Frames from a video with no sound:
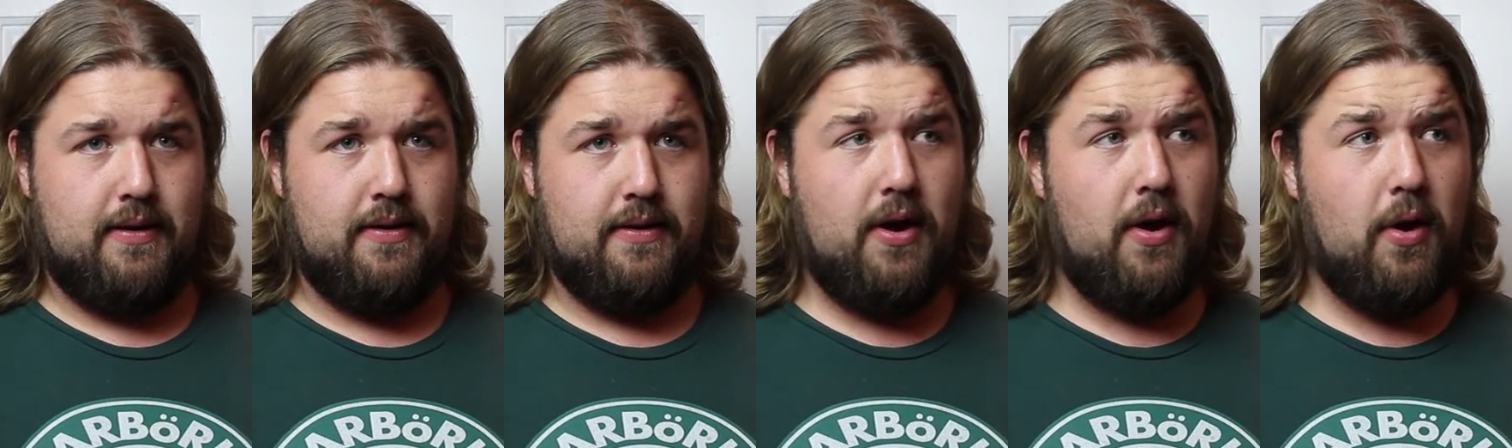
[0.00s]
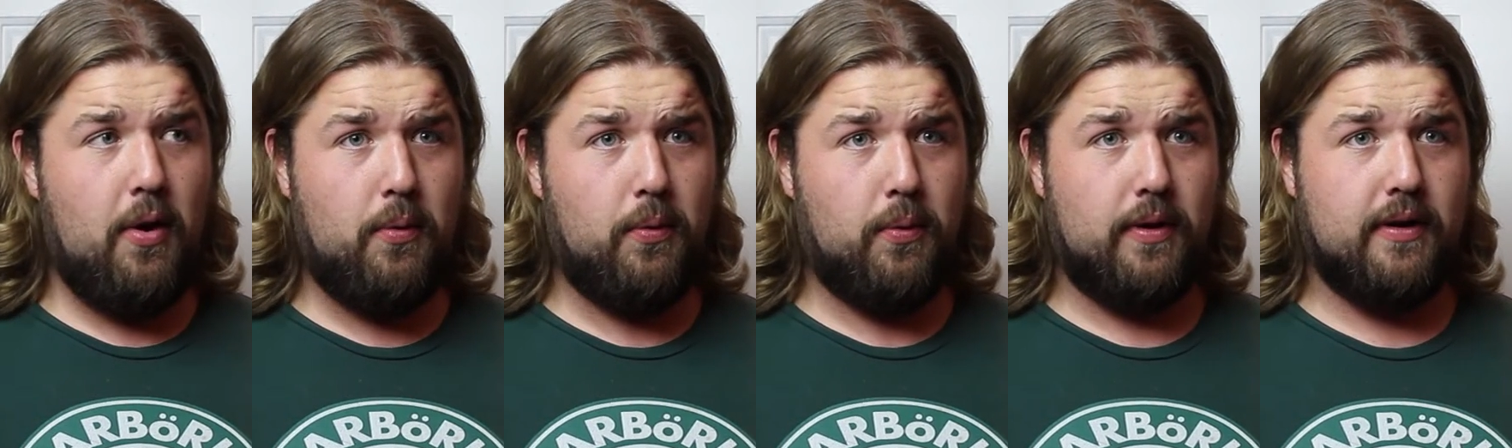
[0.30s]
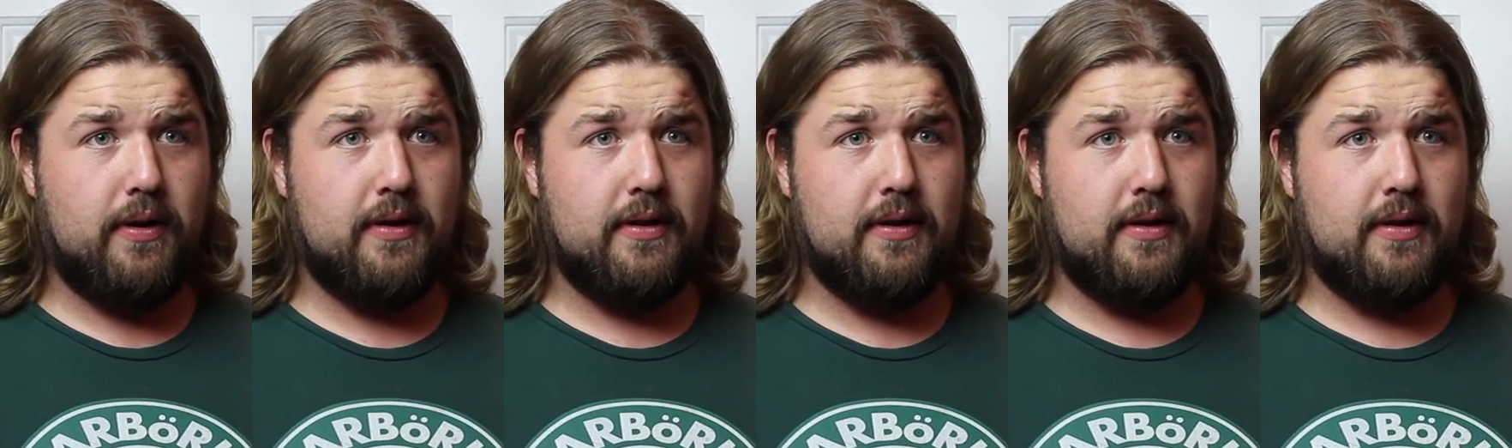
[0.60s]
No,
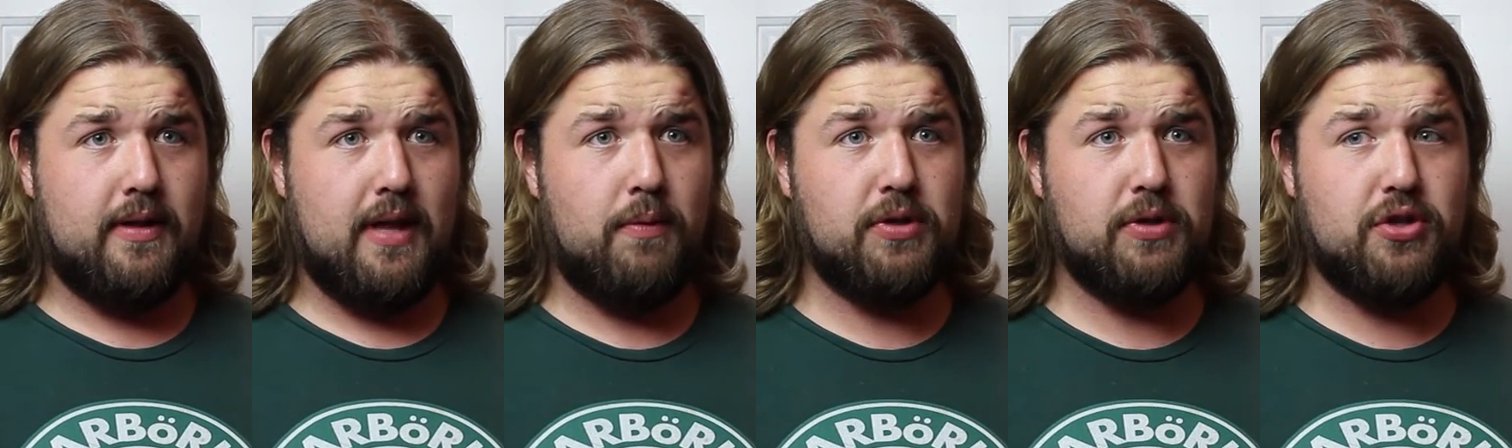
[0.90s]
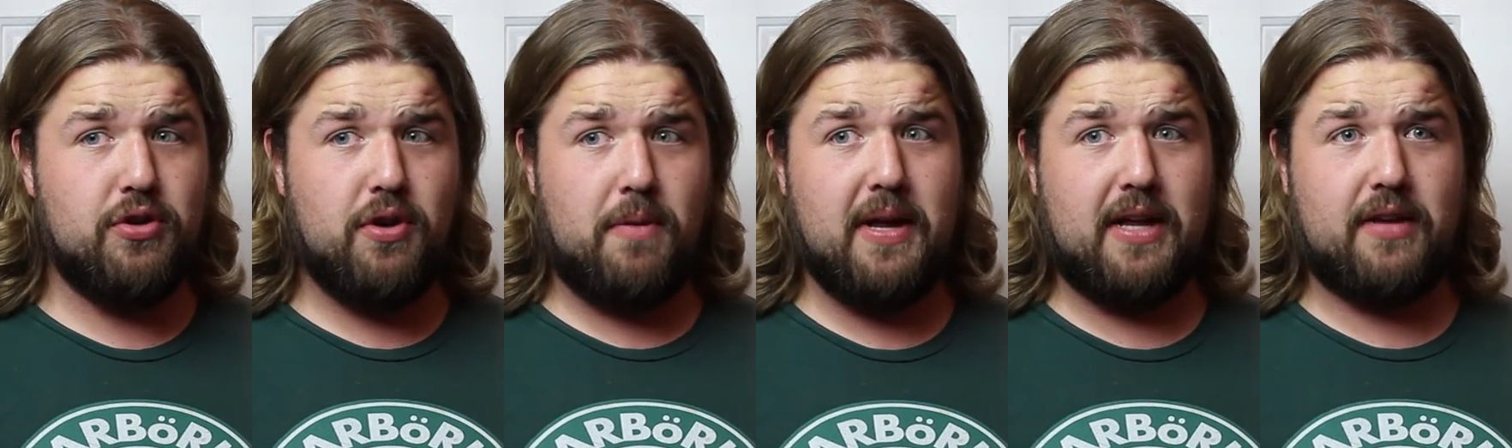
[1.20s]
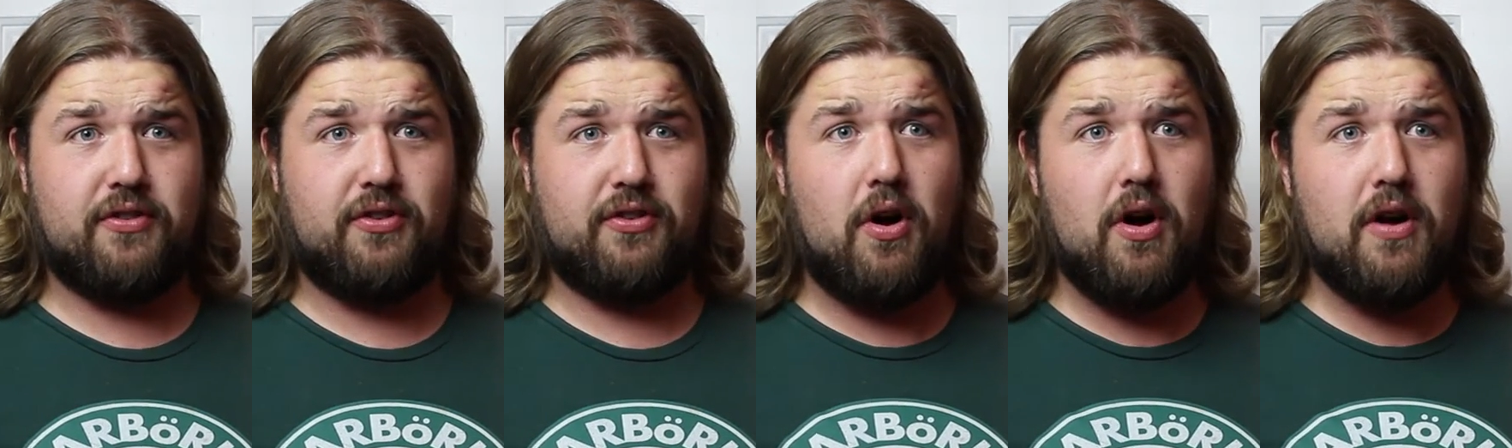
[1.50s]
they want you to make a
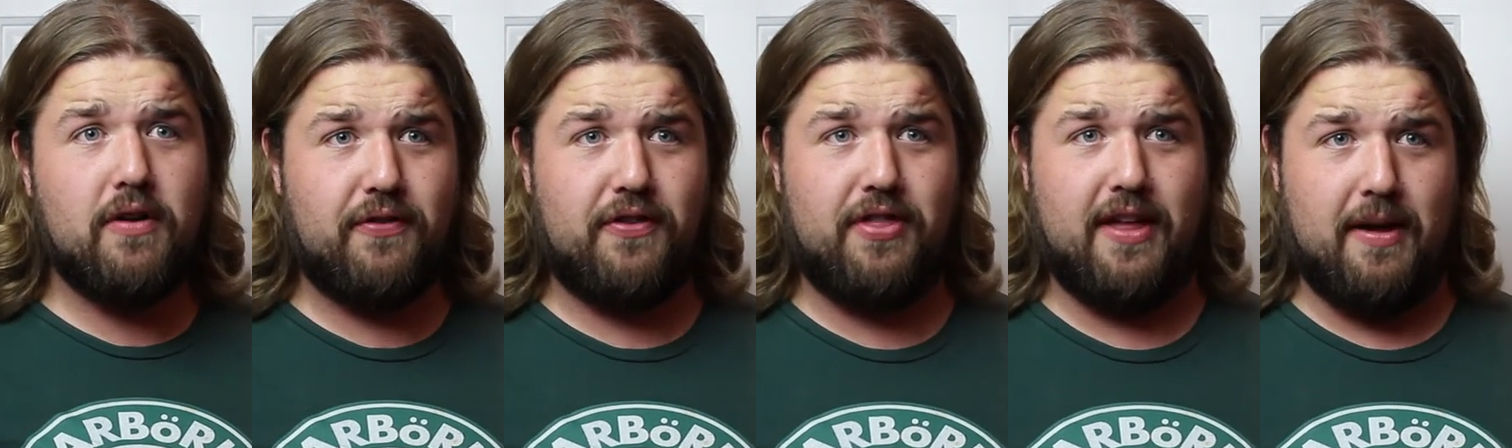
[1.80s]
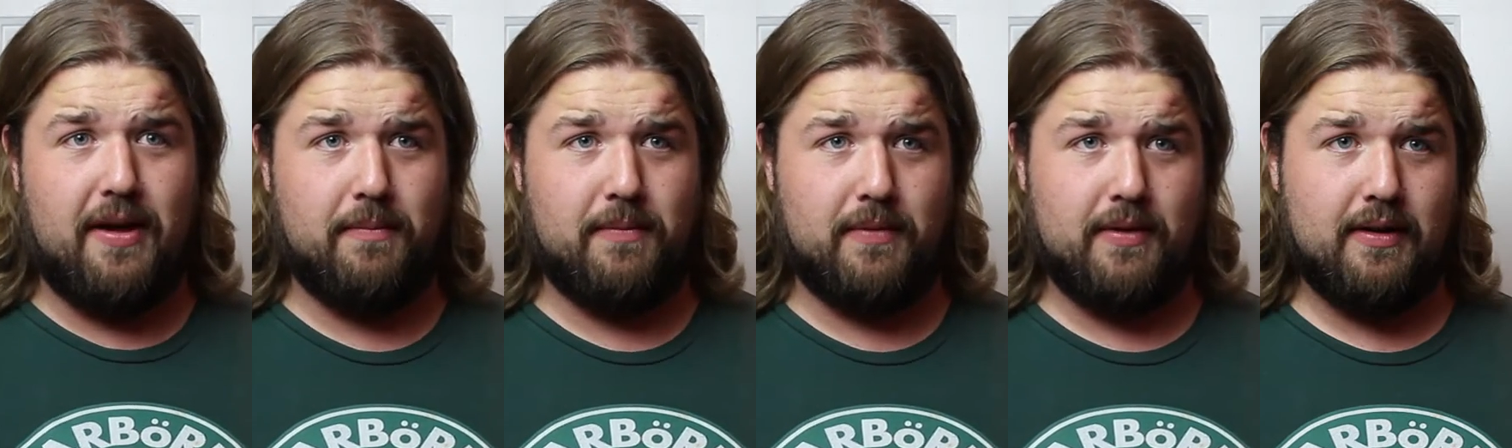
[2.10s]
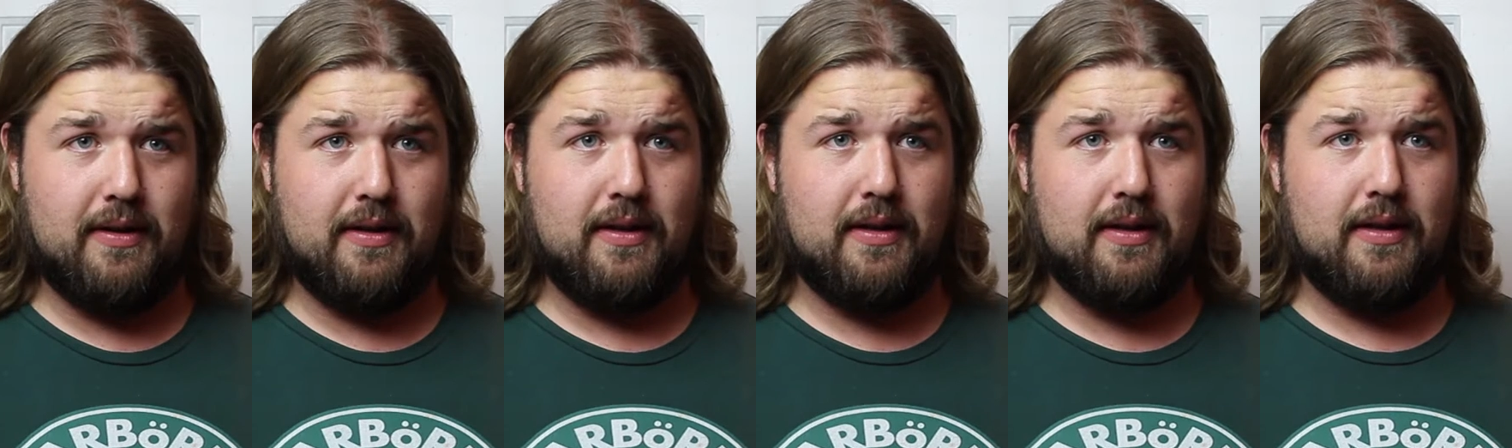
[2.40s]
song for them.
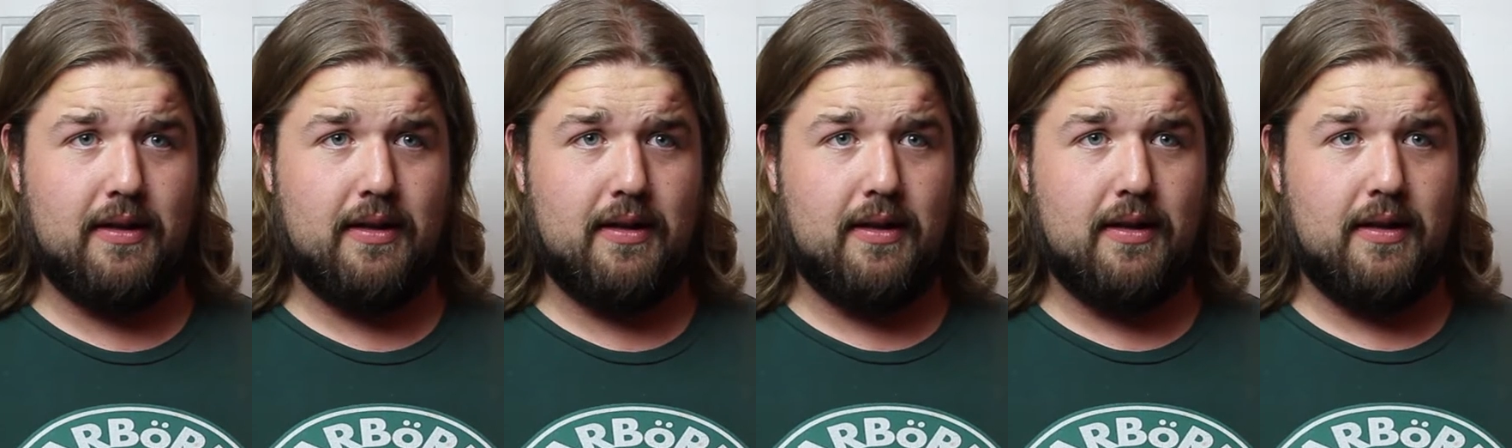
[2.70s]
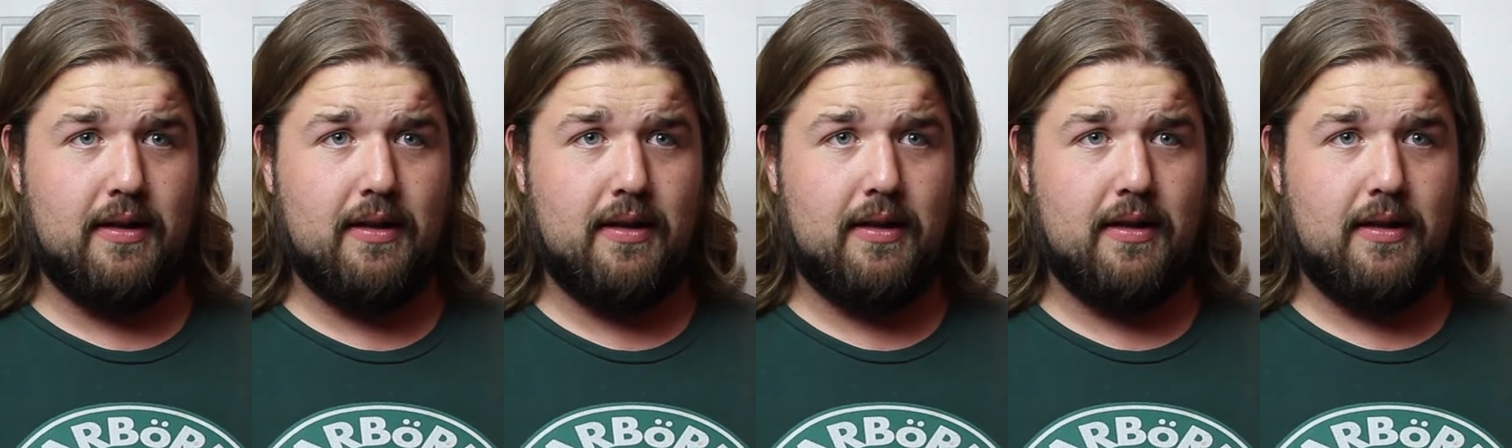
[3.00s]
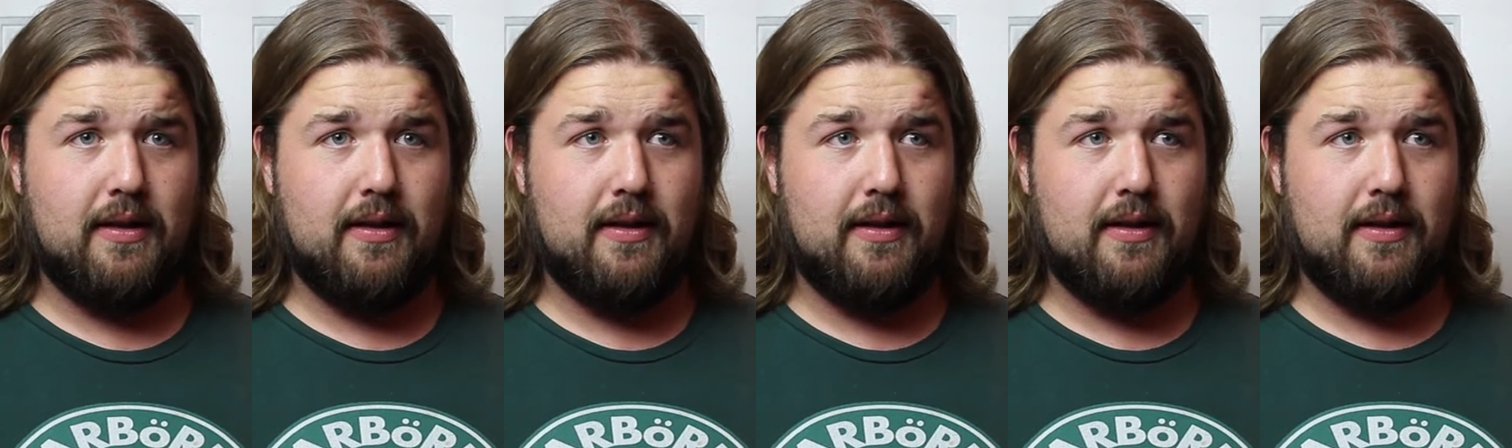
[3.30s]
About what?